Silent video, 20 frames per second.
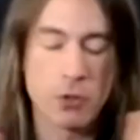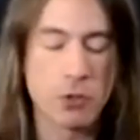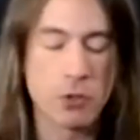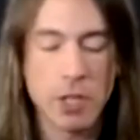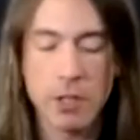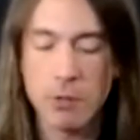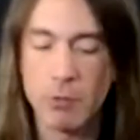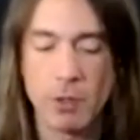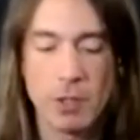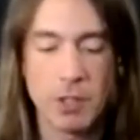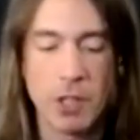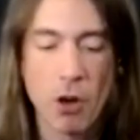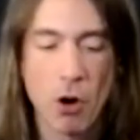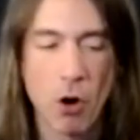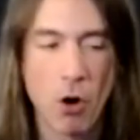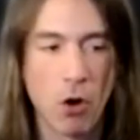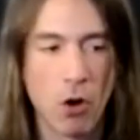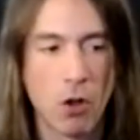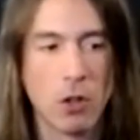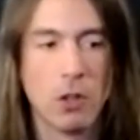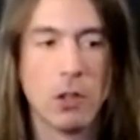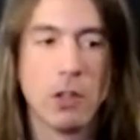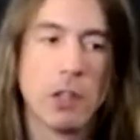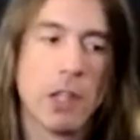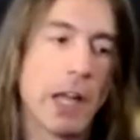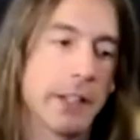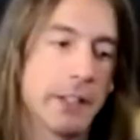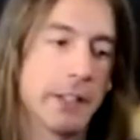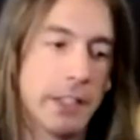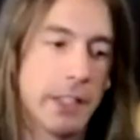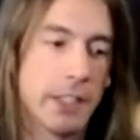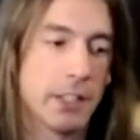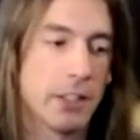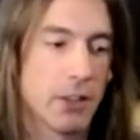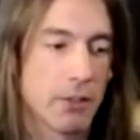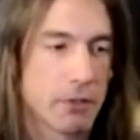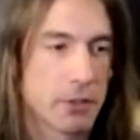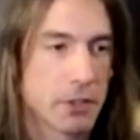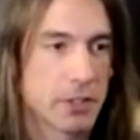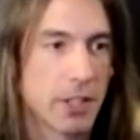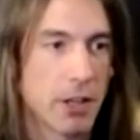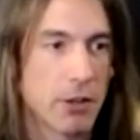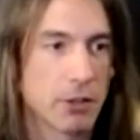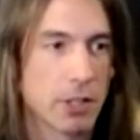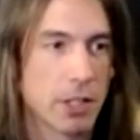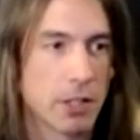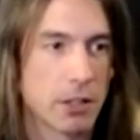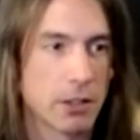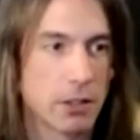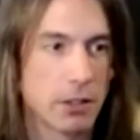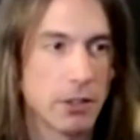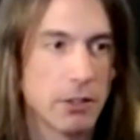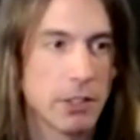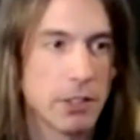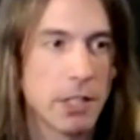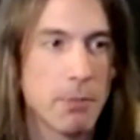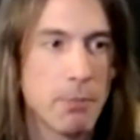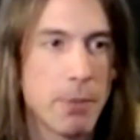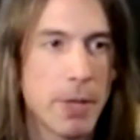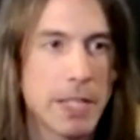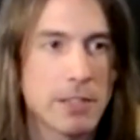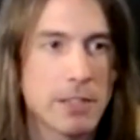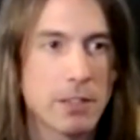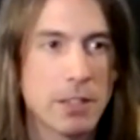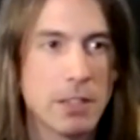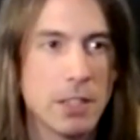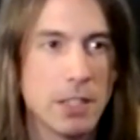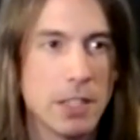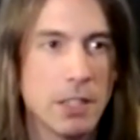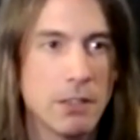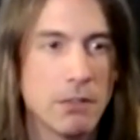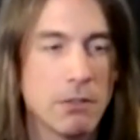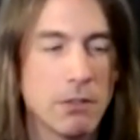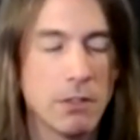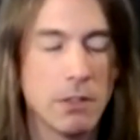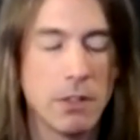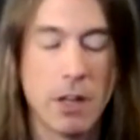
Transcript: generally all lightening of the sound color, you can basically,